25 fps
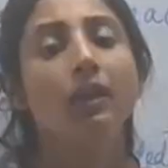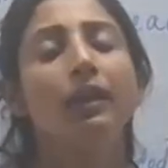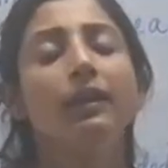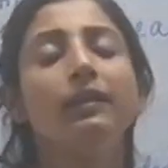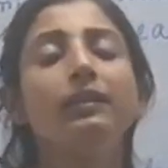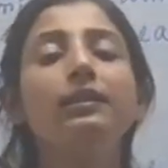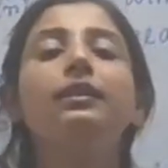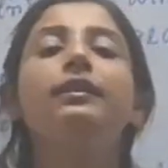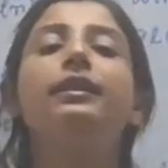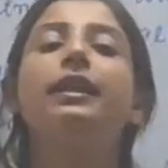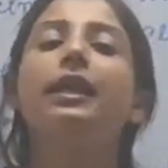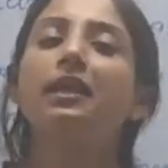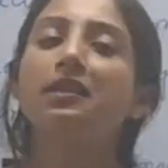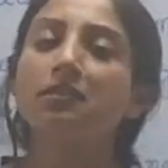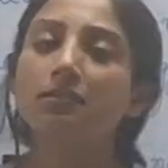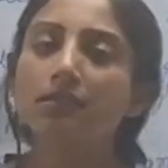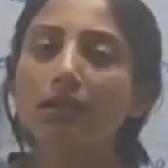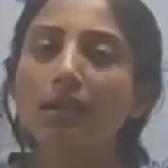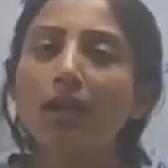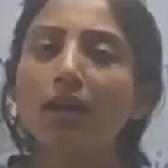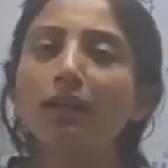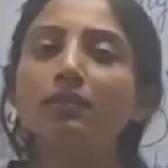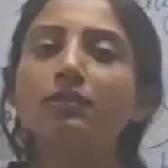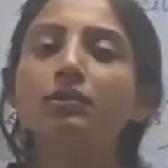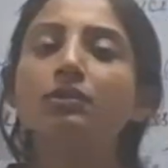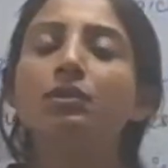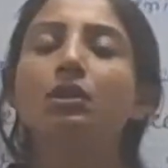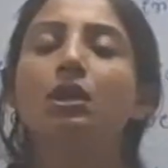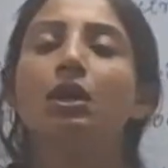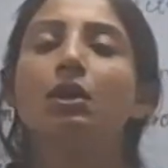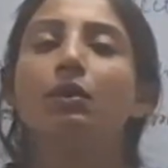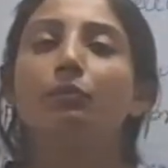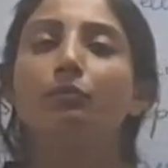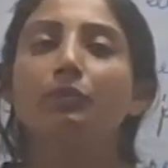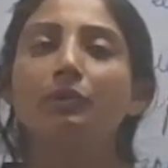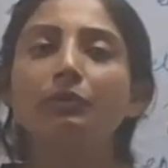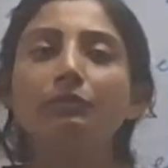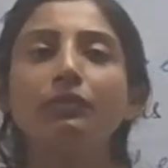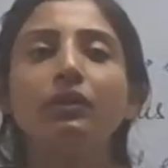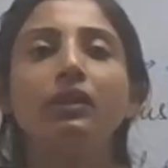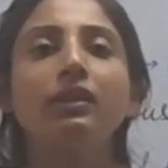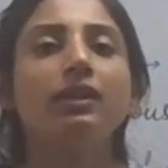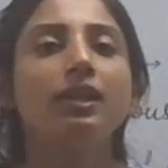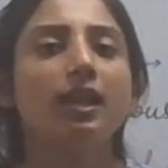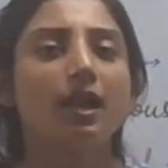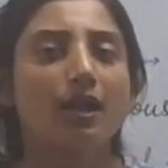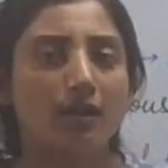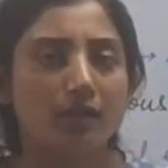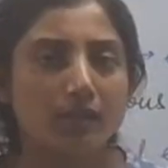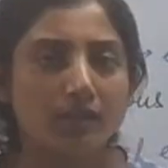In the next class, we
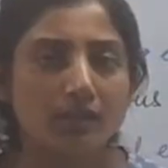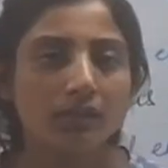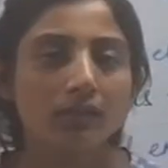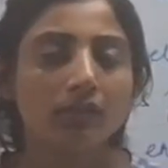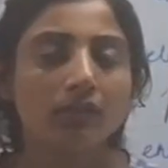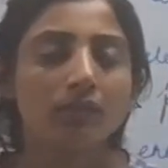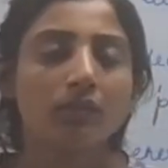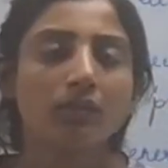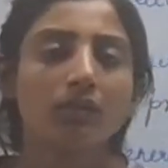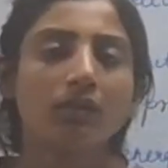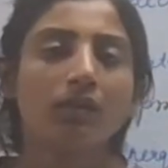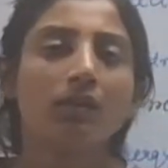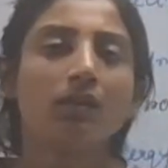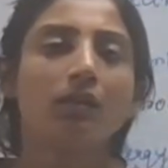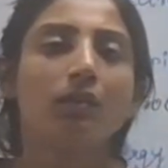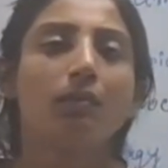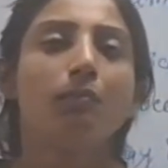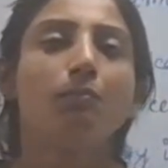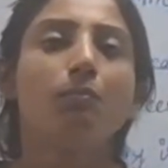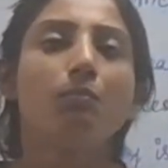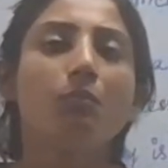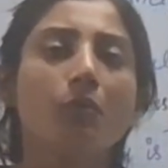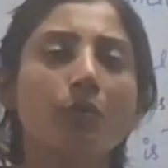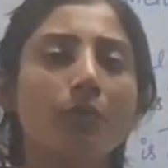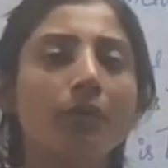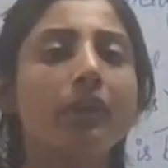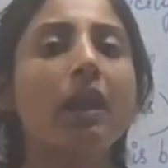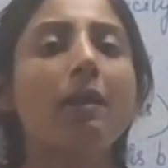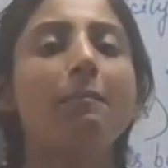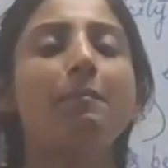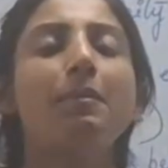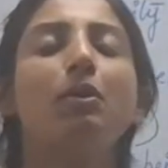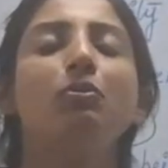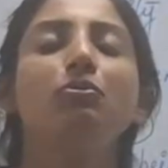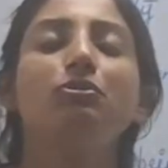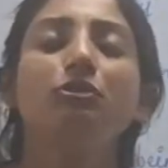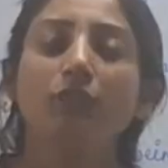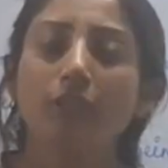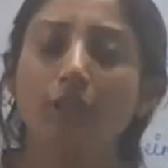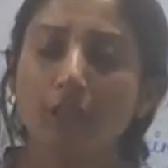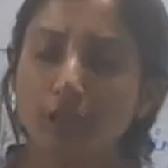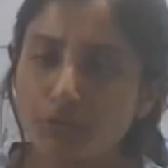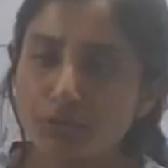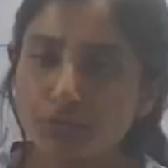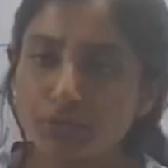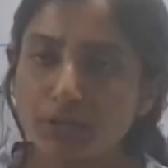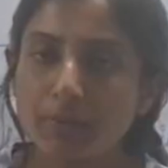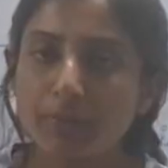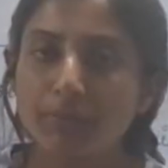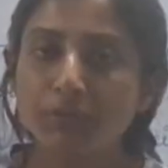will learn more about
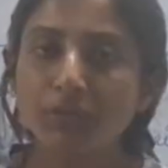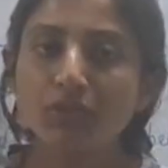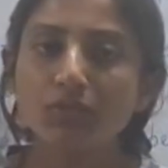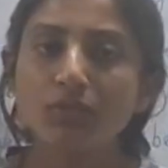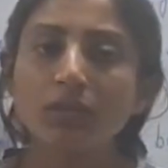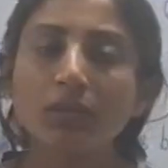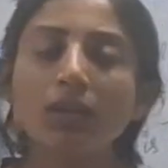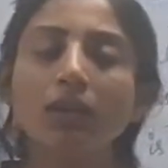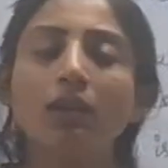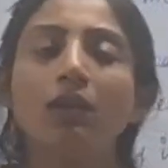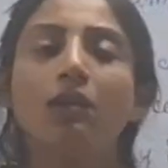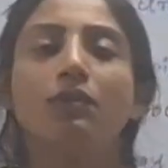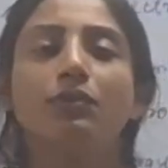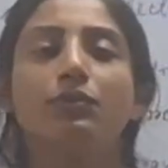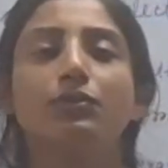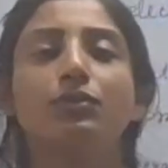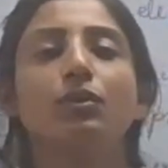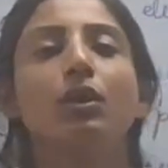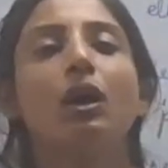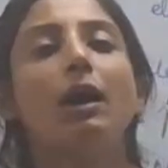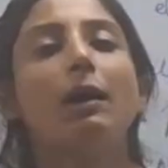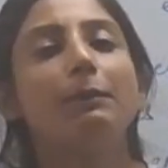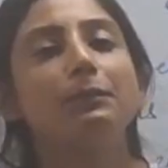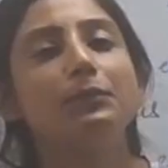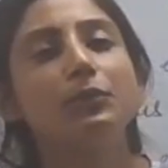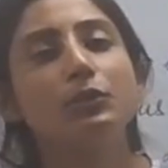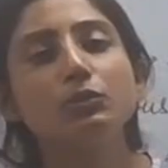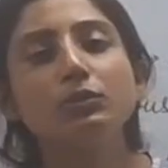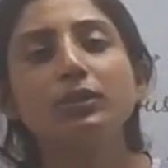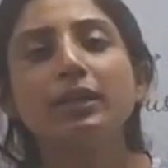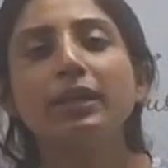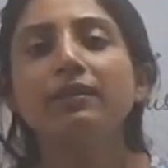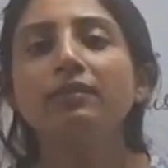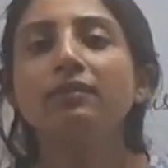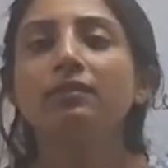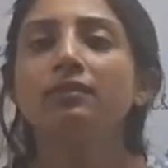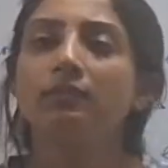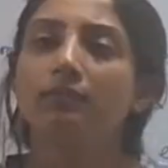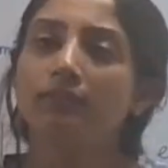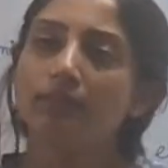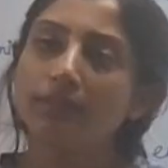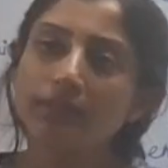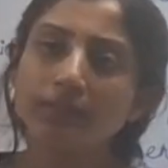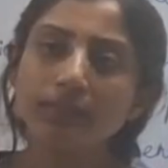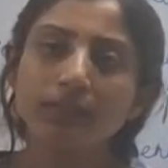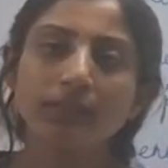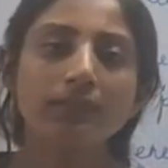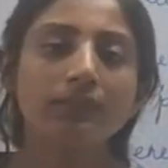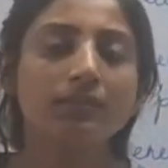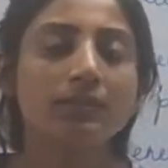electrochemistry. So up to then,
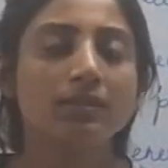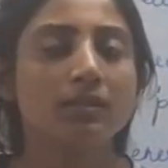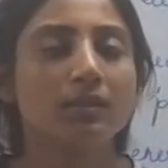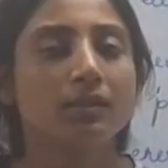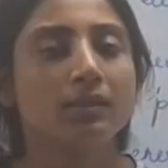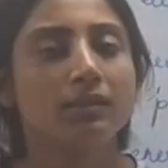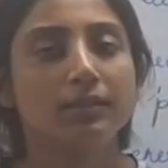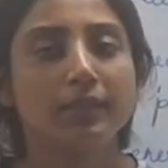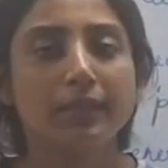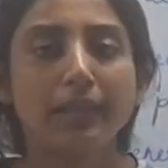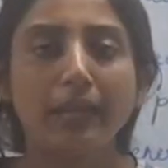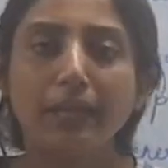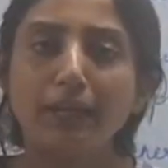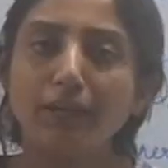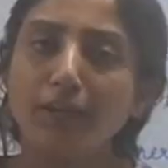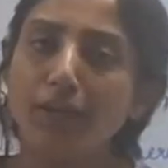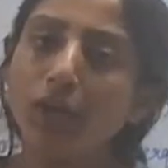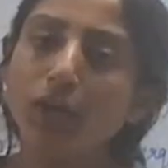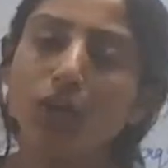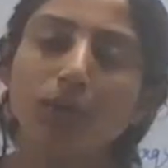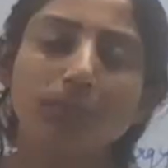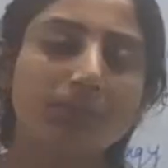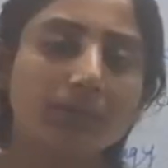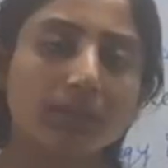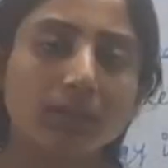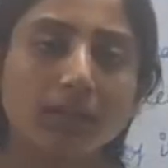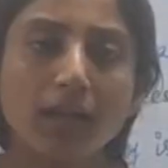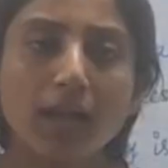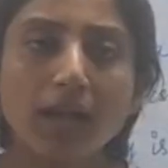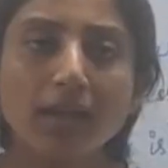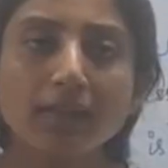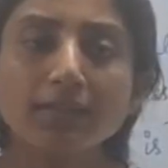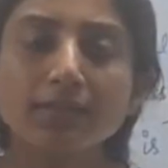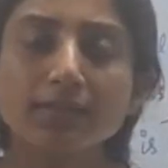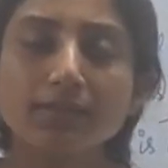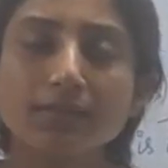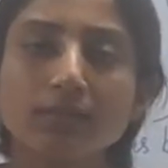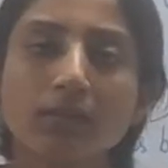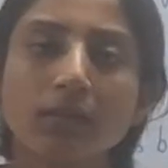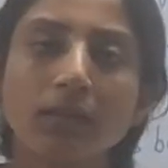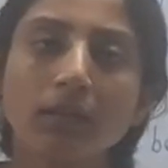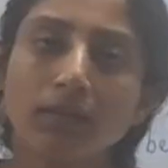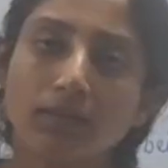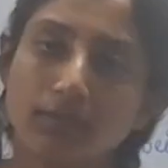this is the ending of the class.